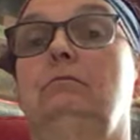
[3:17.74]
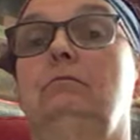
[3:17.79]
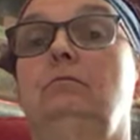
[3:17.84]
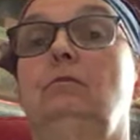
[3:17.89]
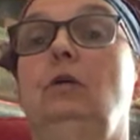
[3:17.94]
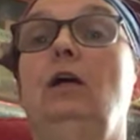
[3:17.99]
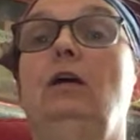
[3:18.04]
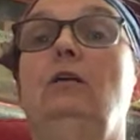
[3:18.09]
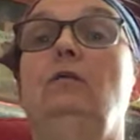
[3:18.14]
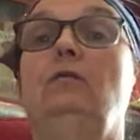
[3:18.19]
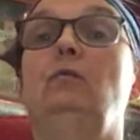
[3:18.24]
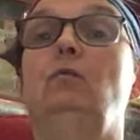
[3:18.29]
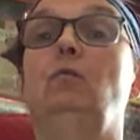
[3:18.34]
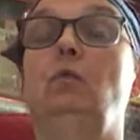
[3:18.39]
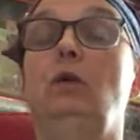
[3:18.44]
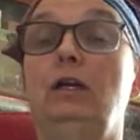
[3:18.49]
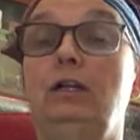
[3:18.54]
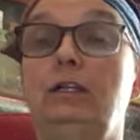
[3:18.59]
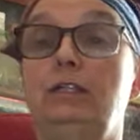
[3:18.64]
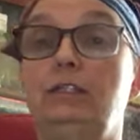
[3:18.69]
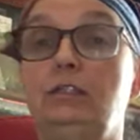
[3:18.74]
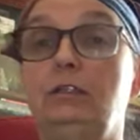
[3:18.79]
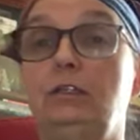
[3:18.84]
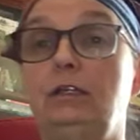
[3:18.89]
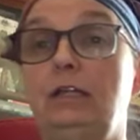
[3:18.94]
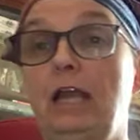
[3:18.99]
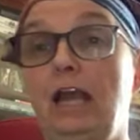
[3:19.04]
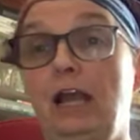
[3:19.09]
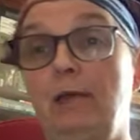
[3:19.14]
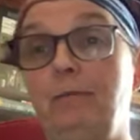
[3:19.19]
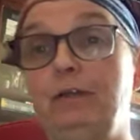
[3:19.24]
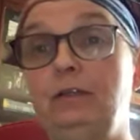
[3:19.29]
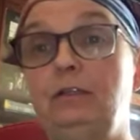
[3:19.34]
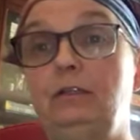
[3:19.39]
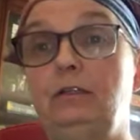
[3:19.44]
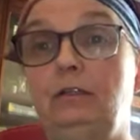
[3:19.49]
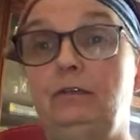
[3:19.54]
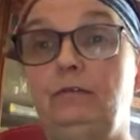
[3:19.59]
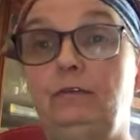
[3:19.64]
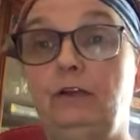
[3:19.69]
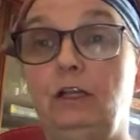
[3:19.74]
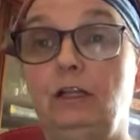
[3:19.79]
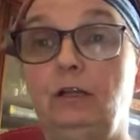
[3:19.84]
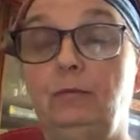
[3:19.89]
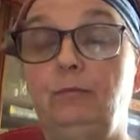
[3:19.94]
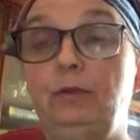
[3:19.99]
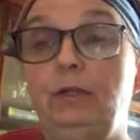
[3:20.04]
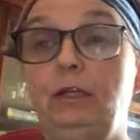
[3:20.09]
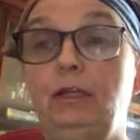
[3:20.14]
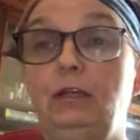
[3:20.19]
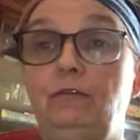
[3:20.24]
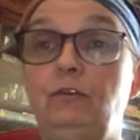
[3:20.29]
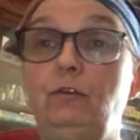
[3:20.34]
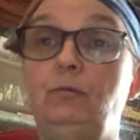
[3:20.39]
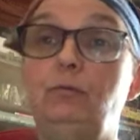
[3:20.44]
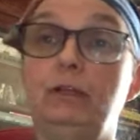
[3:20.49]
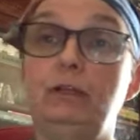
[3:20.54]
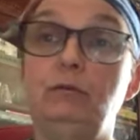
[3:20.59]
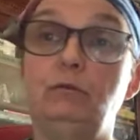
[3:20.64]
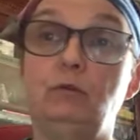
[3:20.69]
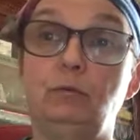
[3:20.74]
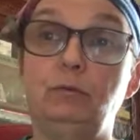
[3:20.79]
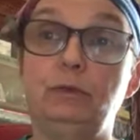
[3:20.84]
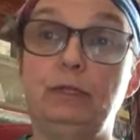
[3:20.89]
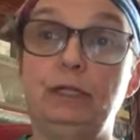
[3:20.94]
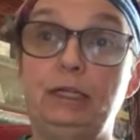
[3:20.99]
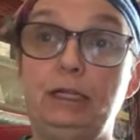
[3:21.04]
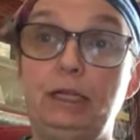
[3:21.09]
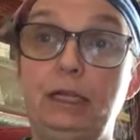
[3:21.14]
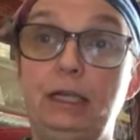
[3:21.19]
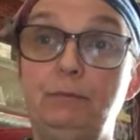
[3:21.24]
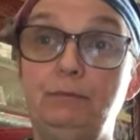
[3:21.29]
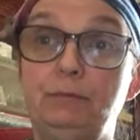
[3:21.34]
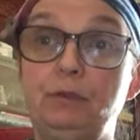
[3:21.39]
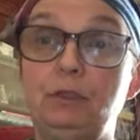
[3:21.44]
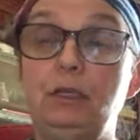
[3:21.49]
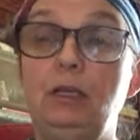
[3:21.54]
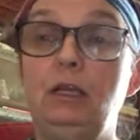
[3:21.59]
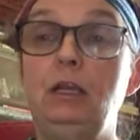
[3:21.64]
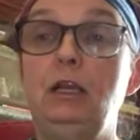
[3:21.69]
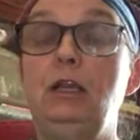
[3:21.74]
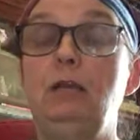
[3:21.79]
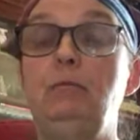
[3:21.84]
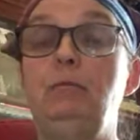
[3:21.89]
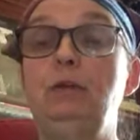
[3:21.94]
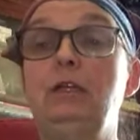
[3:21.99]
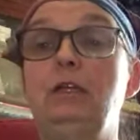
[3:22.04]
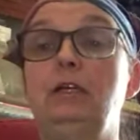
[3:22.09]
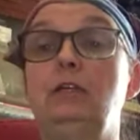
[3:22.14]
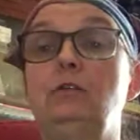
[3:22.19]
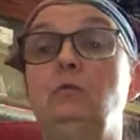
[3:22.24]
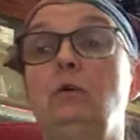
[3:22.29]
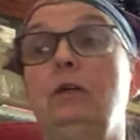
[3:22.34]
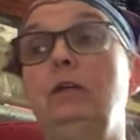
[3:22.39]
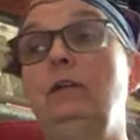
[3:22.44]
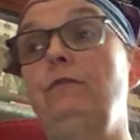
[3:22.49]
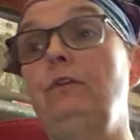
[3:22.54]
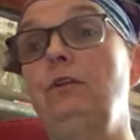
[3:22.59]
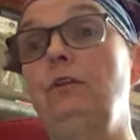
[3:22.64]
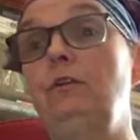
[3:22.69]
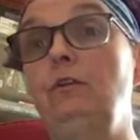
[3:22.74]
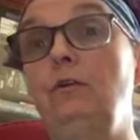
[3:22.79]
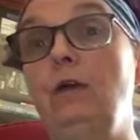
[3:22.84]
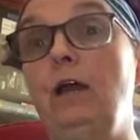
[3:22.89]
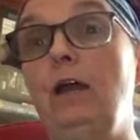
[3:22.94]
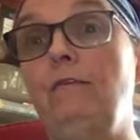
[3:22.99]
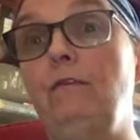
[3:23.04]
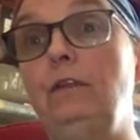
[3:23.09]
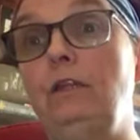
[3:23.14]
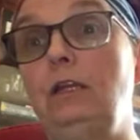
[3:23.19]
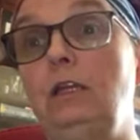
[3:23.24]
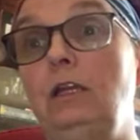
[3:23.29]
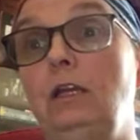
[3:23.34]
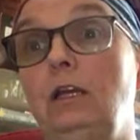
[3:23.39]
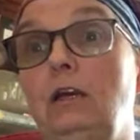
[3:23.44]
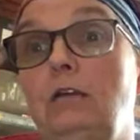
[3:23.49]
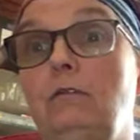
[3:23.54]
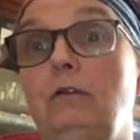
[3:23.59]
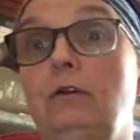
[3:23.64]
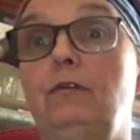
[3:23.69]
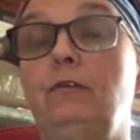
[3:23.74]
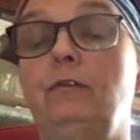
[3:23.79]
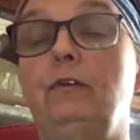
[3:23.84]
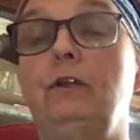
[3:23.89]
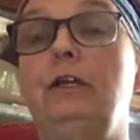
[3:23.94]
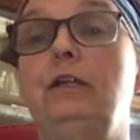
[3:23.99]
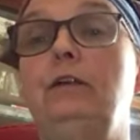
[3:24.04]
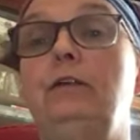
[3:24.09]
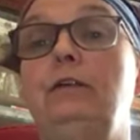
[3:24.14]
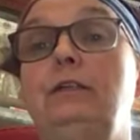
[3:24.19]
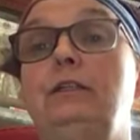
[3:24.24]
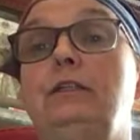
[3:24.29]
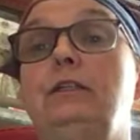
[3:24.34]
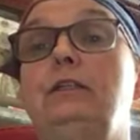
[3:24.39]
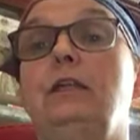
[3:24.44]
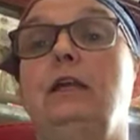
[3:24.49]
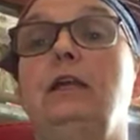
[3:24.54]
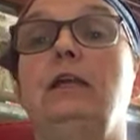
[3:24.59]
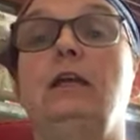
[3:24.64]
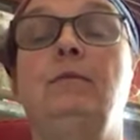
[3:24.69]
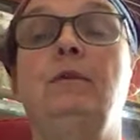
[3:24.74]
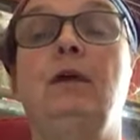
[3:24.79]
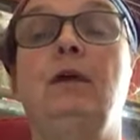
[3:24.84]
Well, one, it's a good habit to develop if you play role-playing games. Because what if you do have the referee who just like,